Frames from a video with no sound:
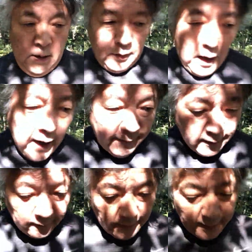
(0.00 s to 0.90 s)
So I have
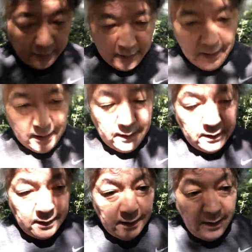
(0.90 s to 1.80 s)
been running.
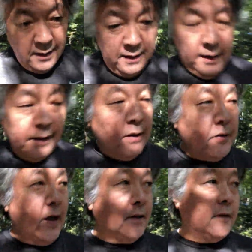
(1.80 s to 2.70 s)

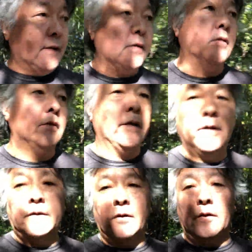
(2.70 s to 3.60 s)
NHK has just
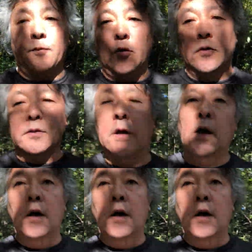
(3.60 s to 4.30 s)
released a report,